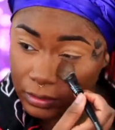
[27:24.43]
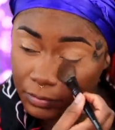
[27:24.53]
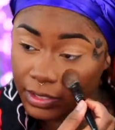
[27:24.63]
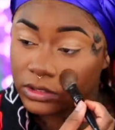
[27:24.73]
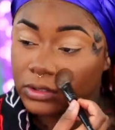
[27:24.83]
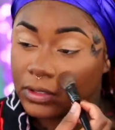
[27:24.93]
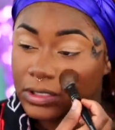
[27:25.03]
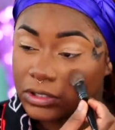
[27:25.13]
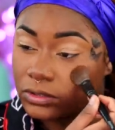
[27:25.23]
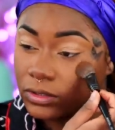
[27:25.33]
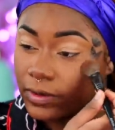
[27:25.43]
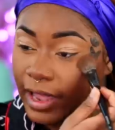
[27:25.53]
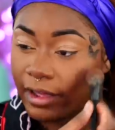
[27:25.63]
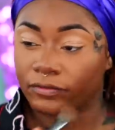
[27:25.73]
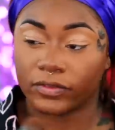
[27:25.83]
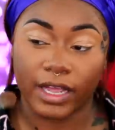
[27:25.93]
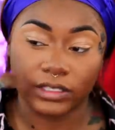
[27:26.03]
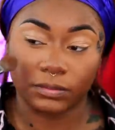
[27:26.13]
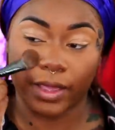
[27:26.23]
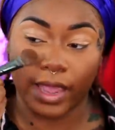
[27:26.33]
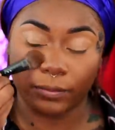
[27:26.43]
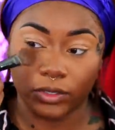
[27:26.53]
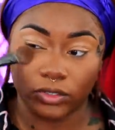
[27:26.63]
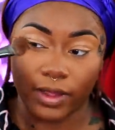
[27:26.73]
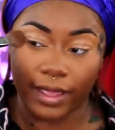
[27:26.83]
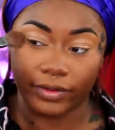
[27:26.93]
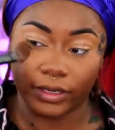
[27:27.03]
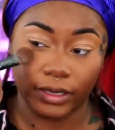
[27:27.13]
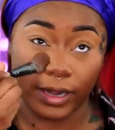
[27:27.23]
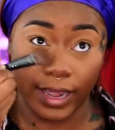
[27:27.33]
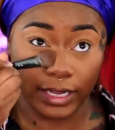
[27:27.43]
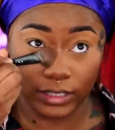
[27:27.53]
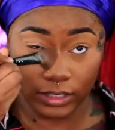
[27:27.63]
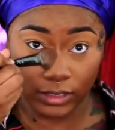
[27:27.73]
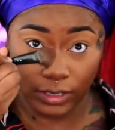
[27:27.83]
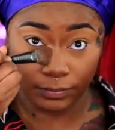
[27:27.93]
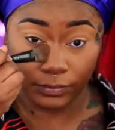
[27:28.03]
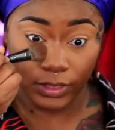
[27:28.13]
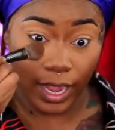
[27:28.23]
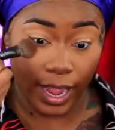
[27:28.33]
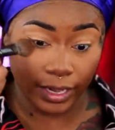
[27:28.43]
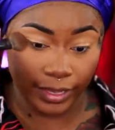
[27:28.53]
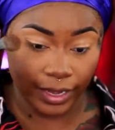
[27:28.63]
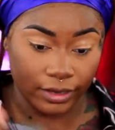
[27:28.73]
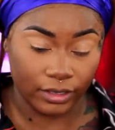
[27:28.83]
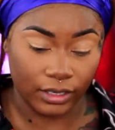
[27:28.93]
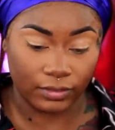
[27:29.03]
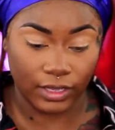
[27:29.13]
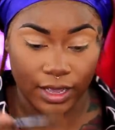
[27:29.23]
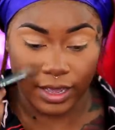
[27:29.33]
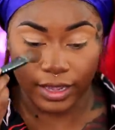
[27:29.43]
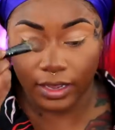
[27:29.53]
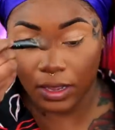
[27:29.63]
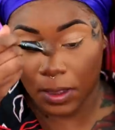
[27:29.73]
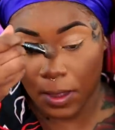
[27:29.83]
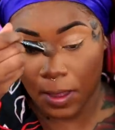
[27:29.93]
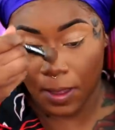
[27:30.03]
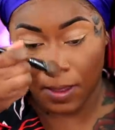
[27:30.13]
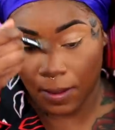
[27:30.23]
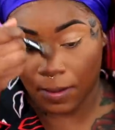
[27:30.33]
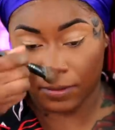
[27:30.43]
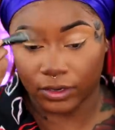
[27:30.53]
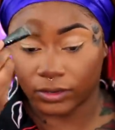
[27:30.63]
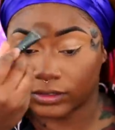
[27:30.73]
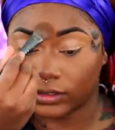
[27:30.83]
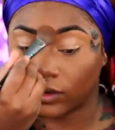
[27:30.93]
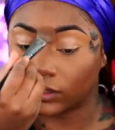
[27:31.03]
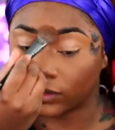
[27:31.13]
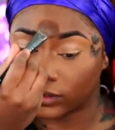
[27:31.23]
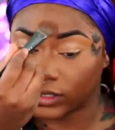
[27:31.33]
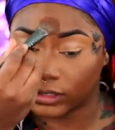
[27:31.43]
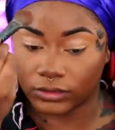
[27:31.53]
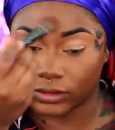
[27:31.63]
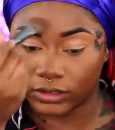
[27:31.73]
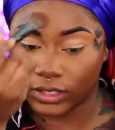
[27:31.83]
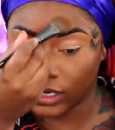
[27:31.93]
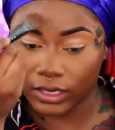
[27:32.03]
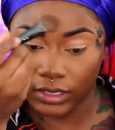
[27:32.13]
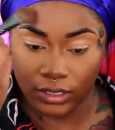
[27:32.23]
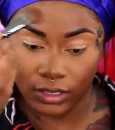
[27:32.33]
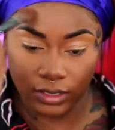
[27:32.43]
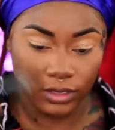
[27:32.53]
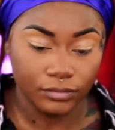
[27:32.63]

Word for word: to make sure that you don't have flashback but you have a nice highlight underneath the eye. I'm also gonna take this on the chin,